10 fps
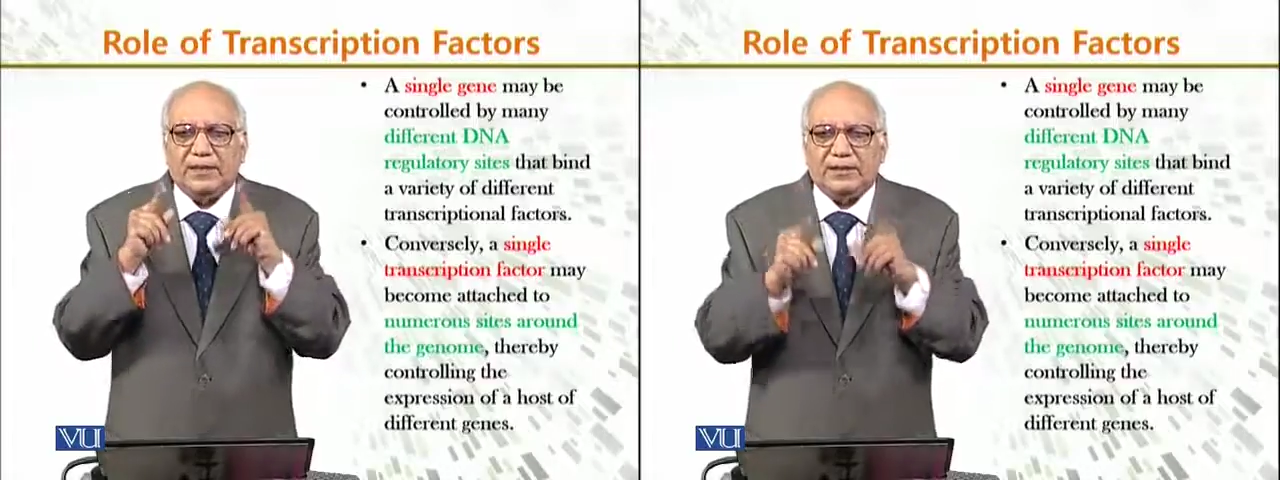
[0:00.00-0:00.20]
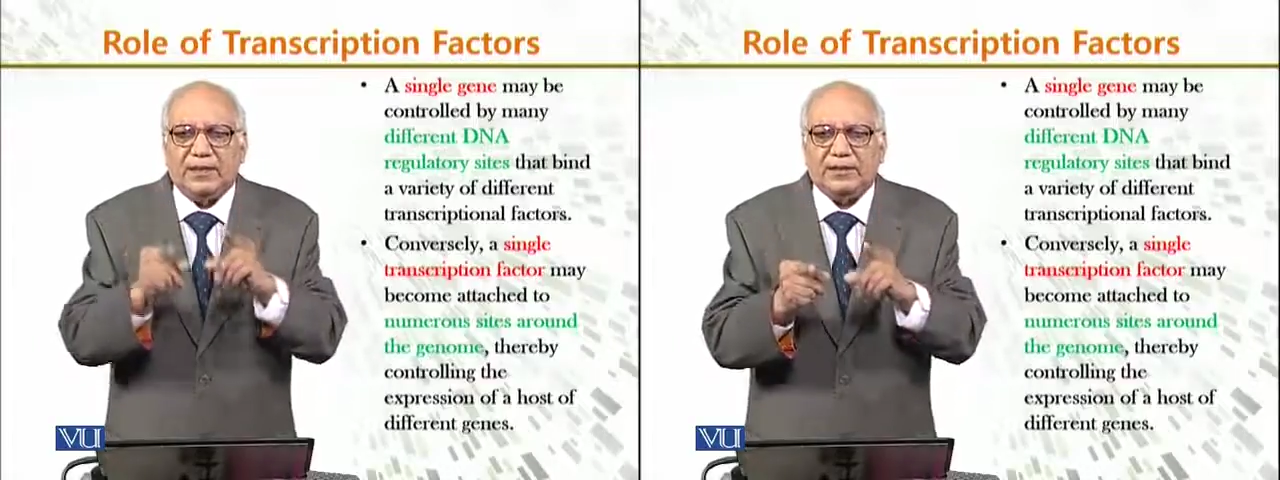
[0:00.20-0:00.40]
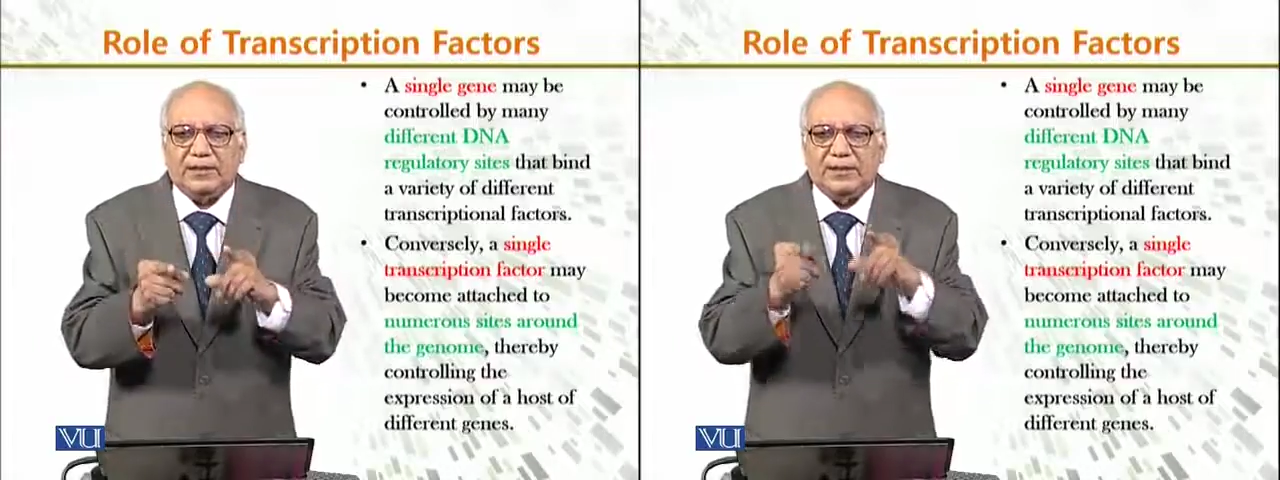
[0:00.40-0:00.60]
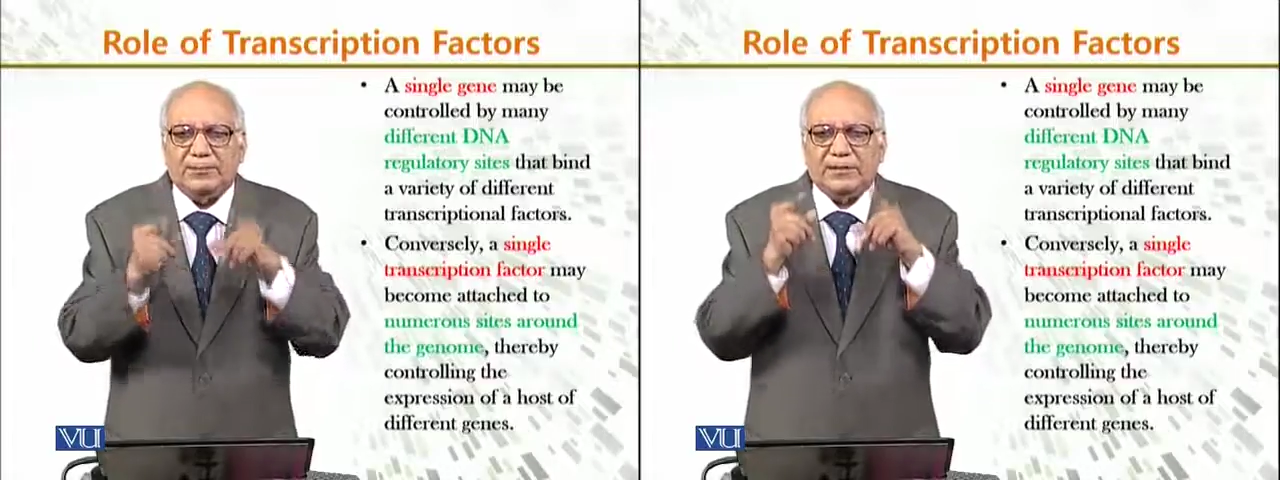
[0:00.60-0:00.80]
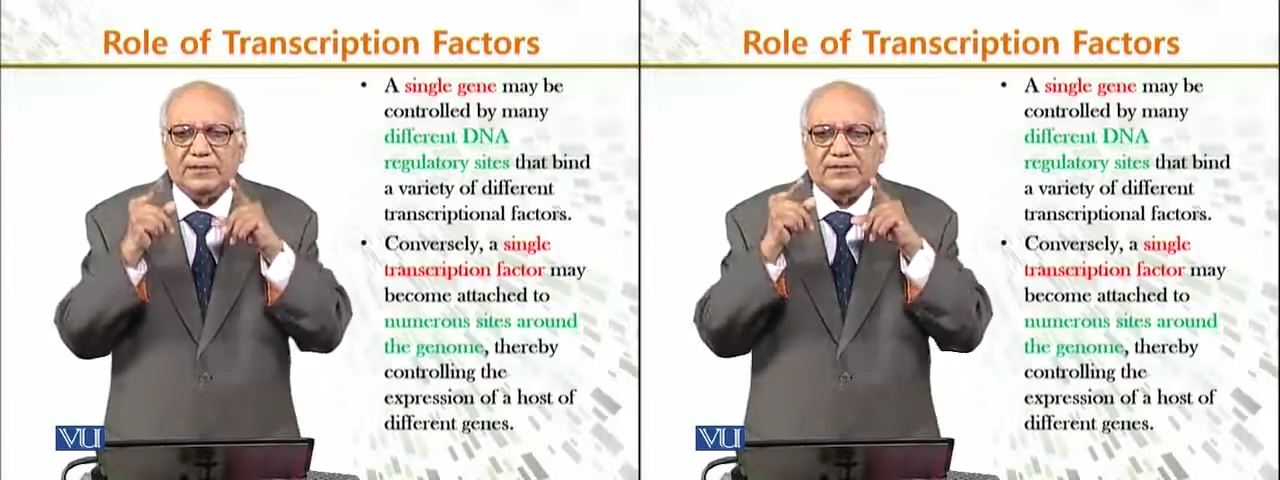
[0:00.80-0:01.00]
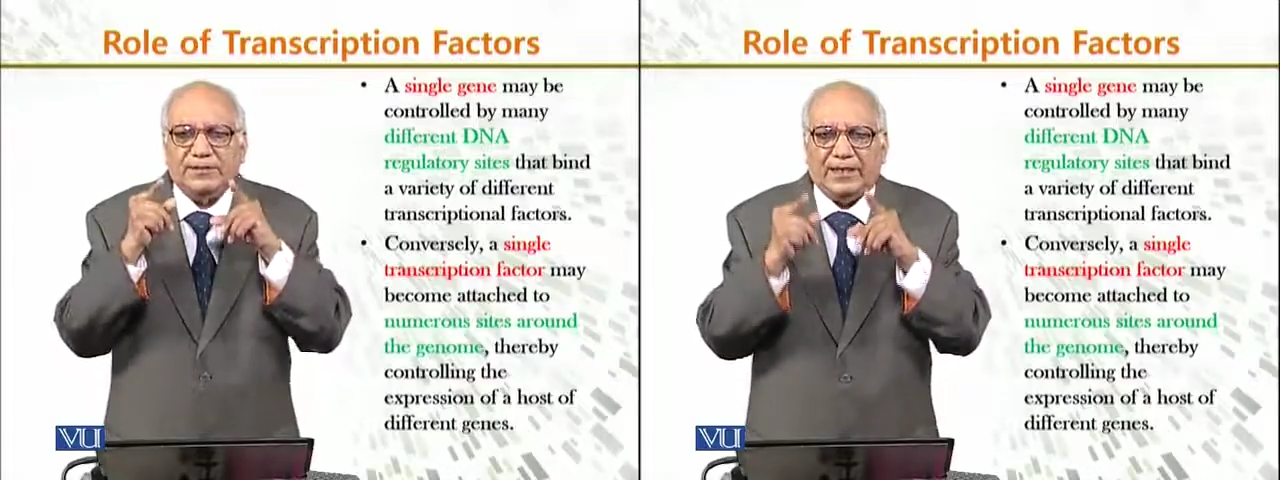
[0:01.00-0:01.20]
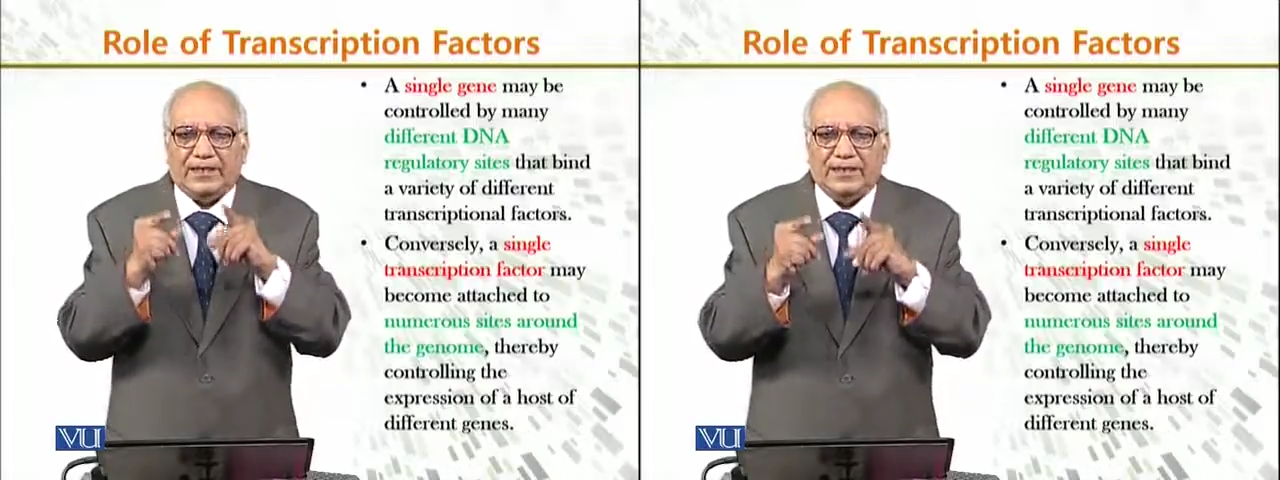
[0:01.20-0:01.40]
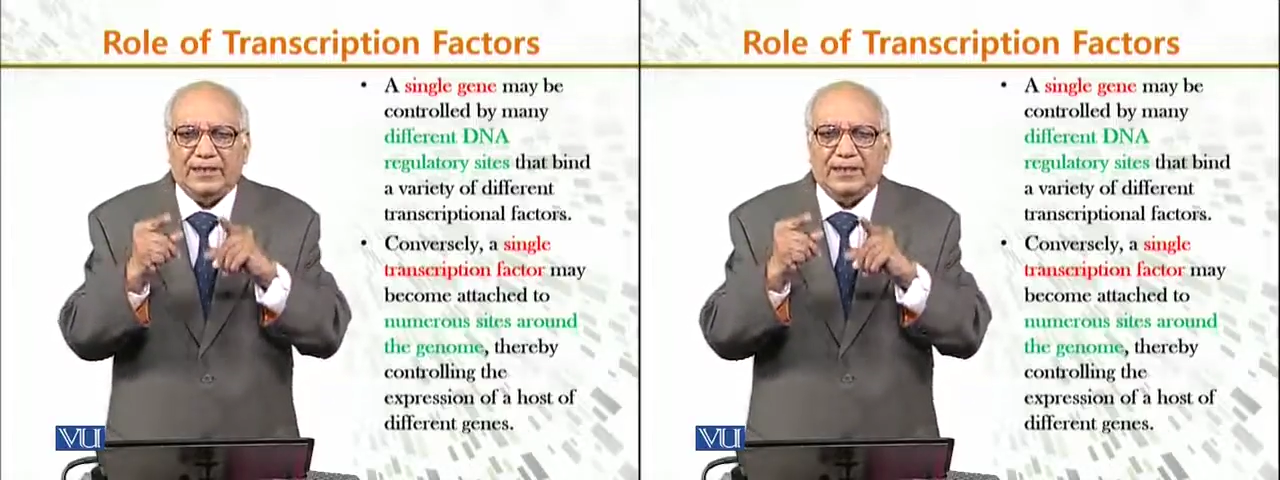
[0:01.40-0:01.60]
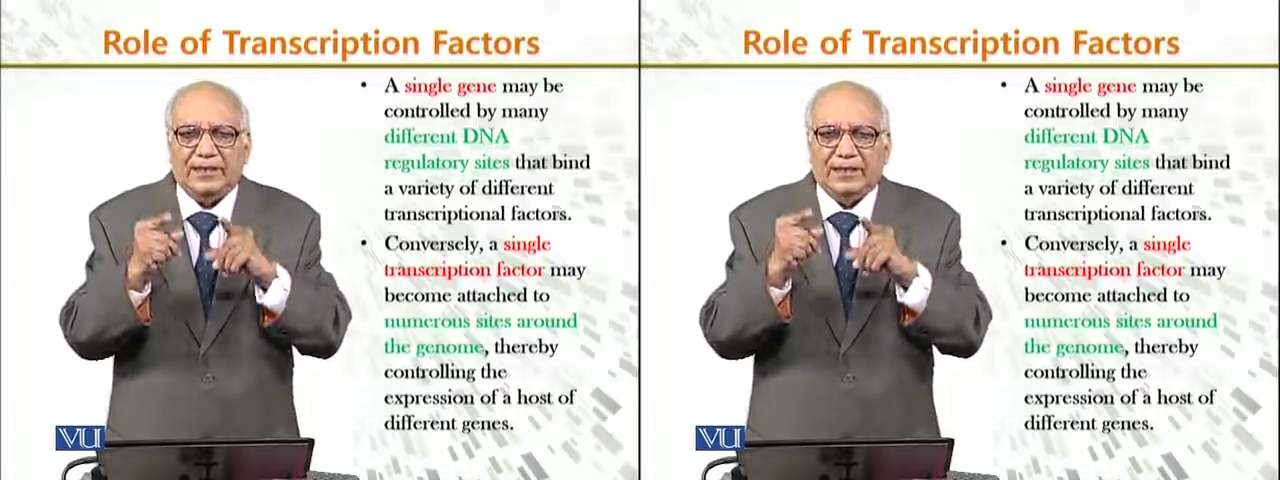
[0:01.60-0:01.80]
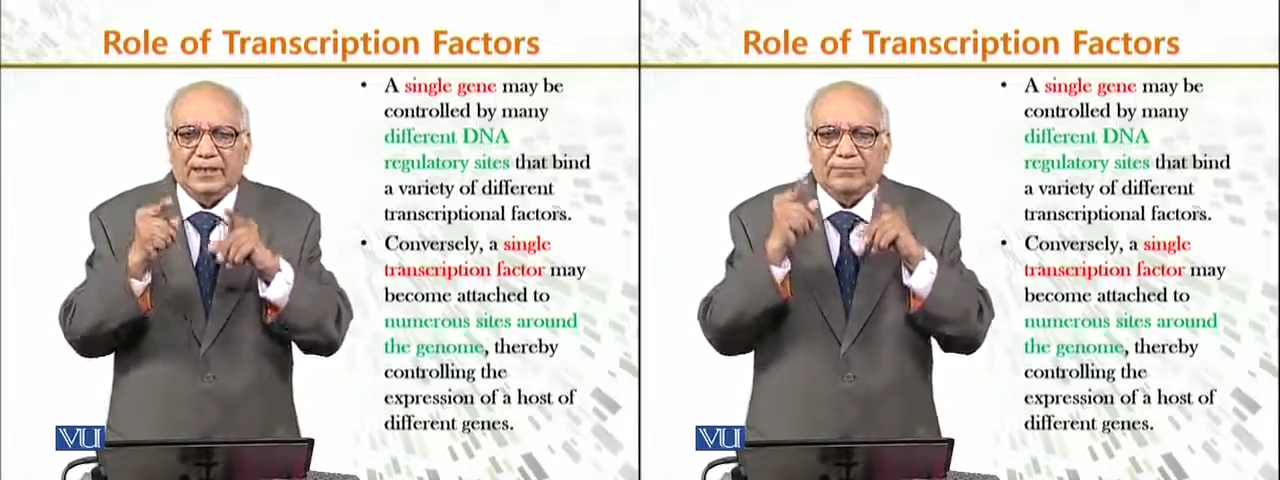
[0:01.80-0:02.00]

transcription factor